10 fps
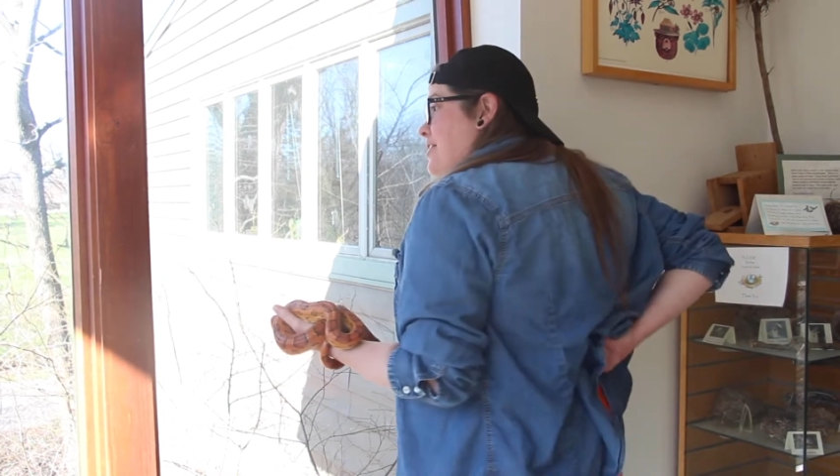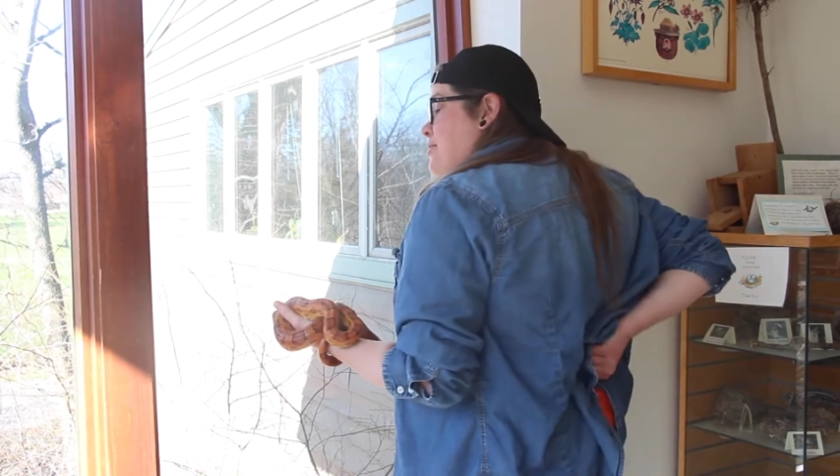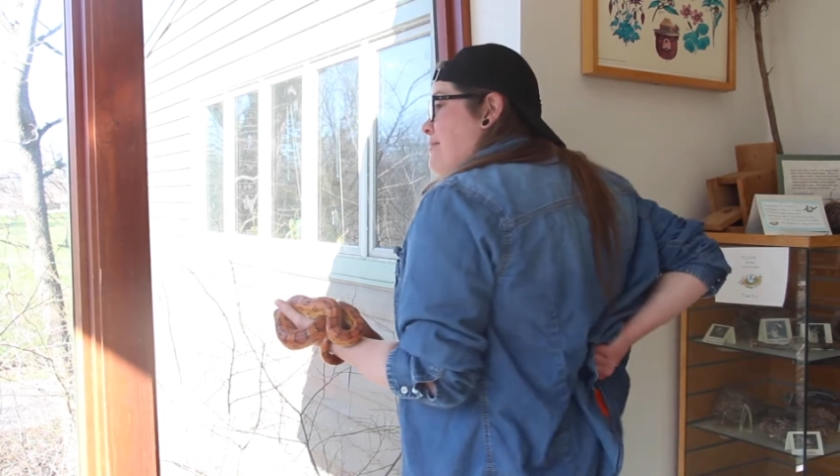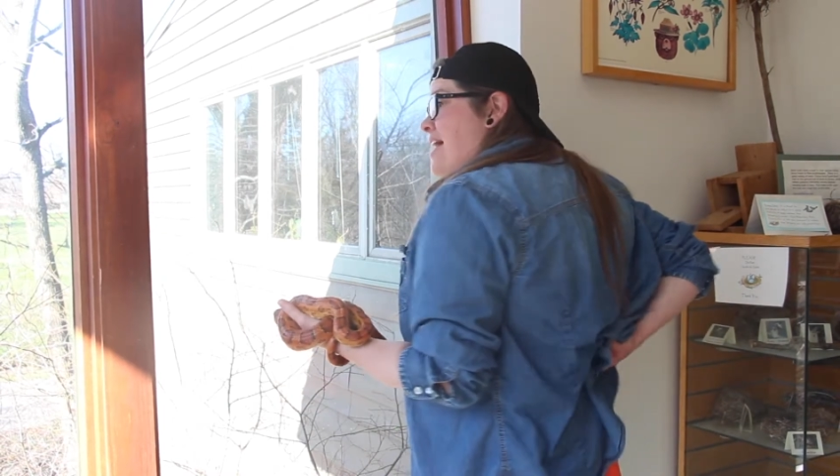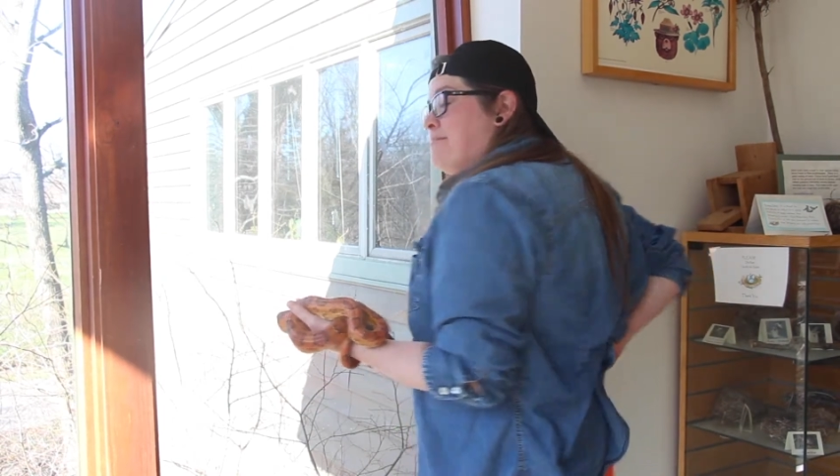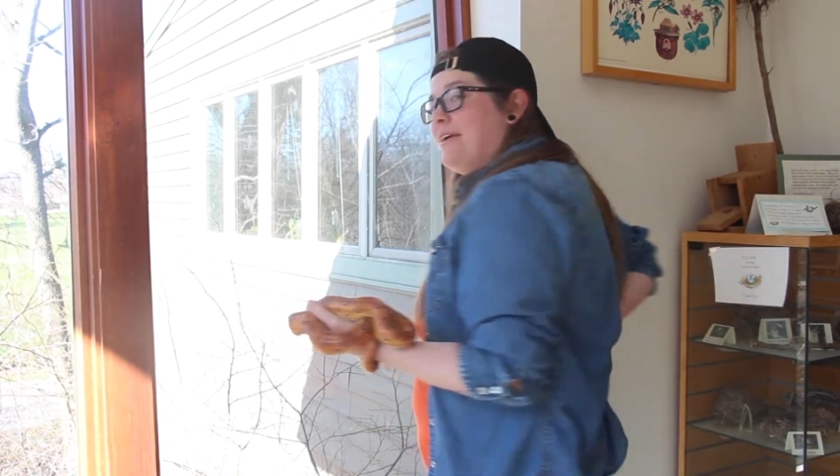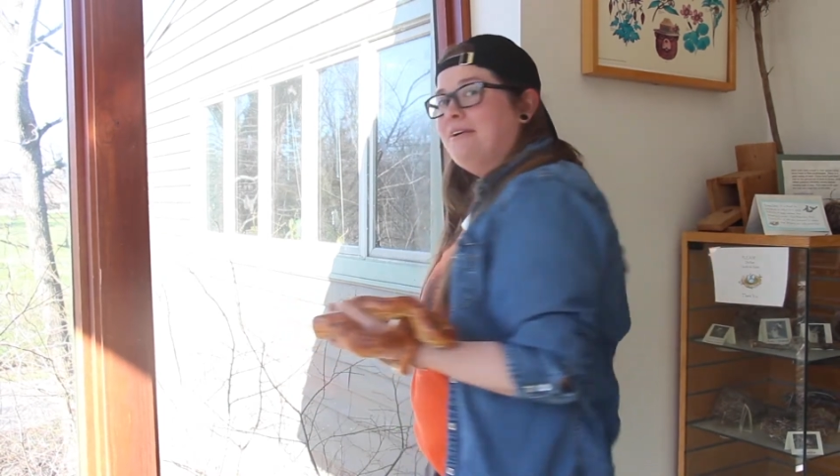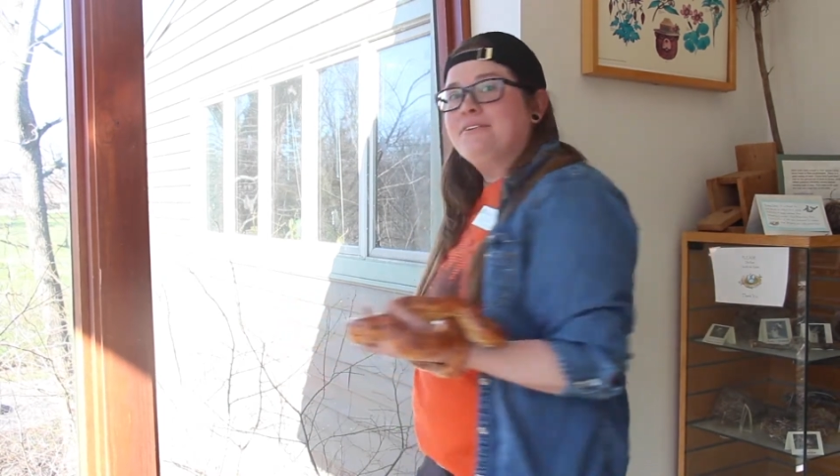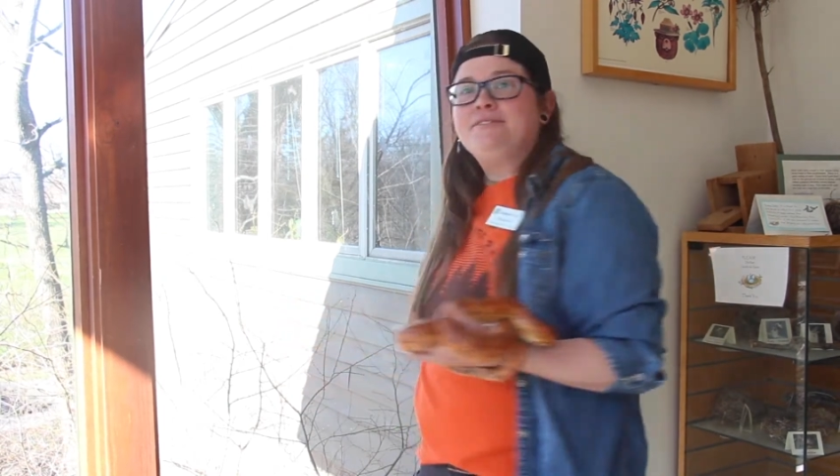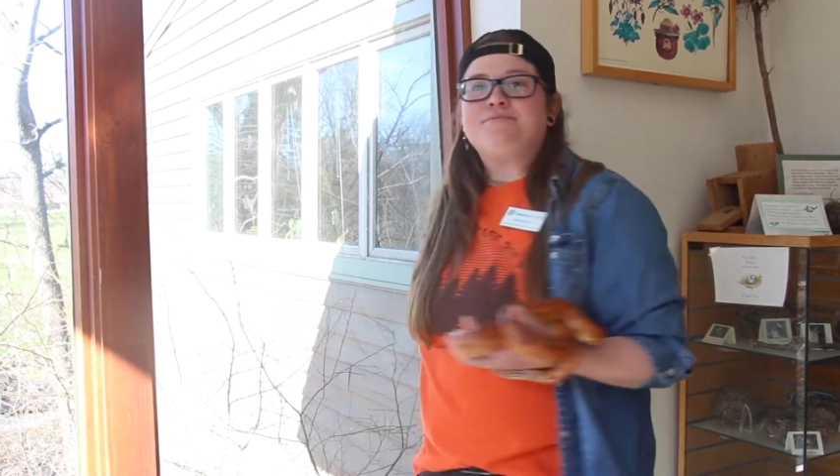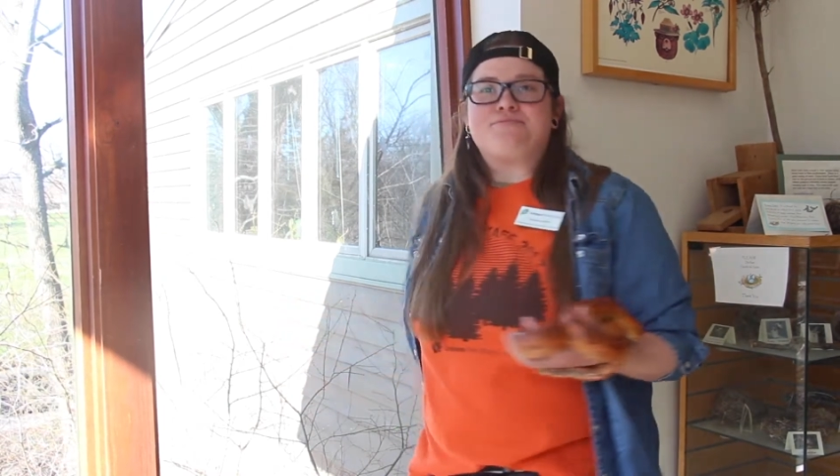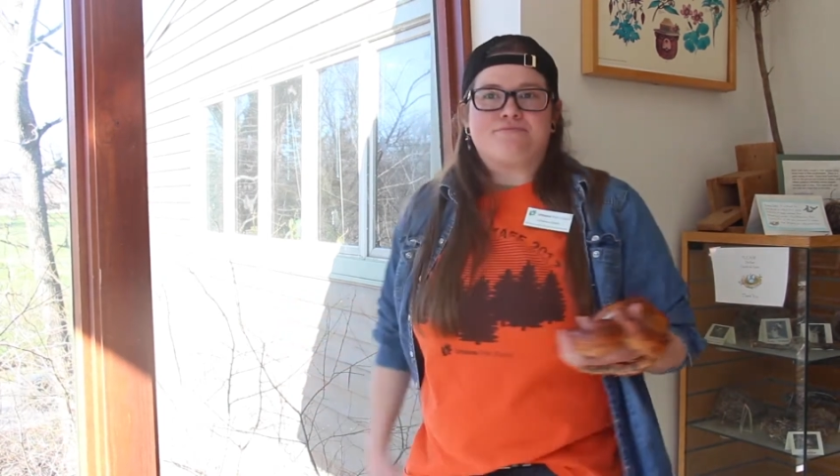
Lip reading: your backbone.